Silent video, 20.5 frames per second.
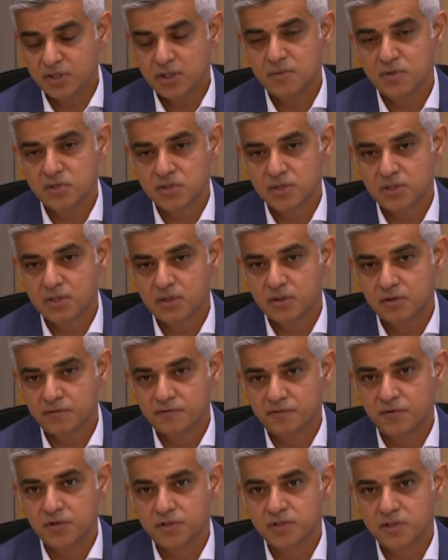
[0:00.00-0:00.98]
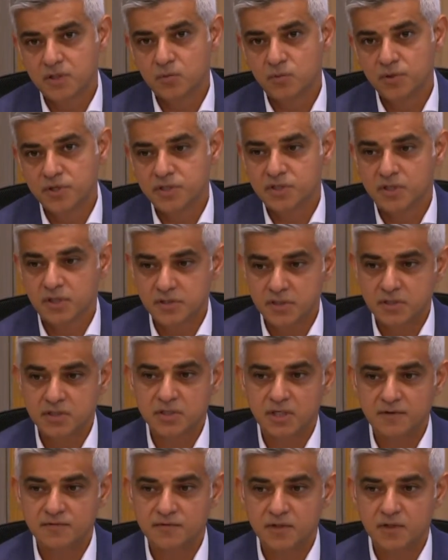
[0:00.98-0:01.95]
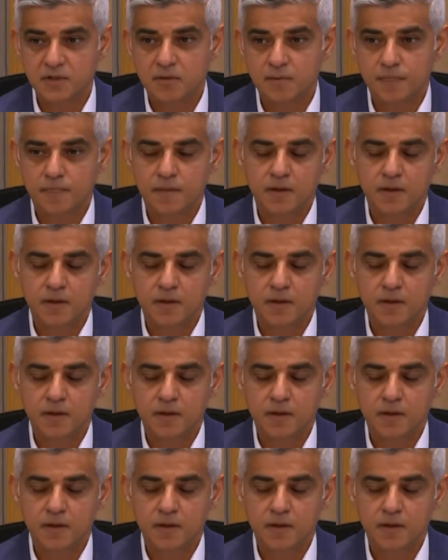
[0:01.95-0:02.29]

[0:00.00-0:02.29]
Commissioner, the first thing we discuss is safety.